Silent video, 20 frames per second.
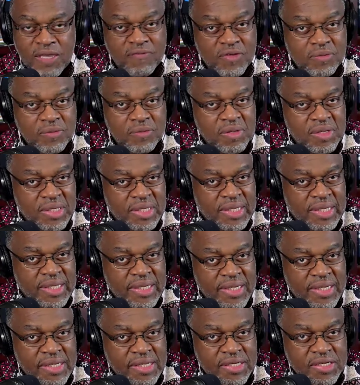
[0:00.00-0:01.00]
Even
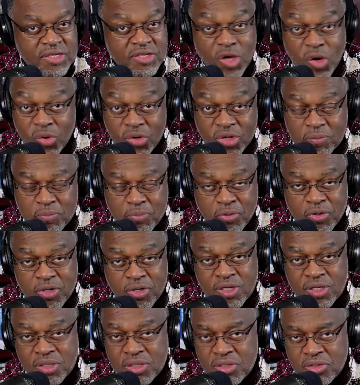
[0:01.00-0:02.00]
noted
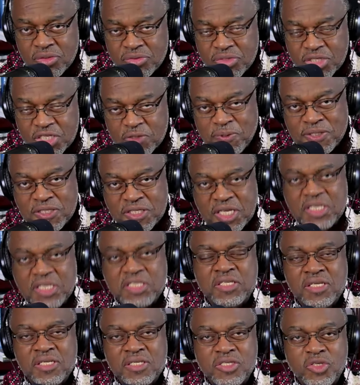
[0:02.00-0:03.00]
premillennial
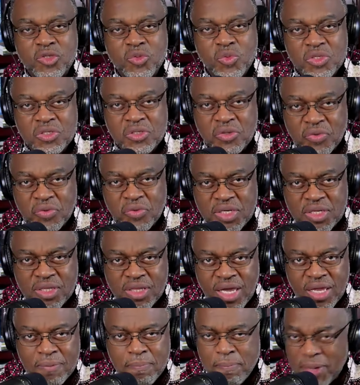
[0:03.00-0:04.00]
dispensationalists who will agree
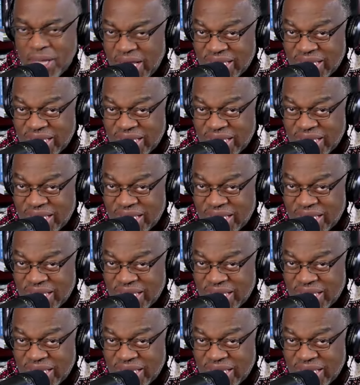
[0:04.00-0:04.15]
to that.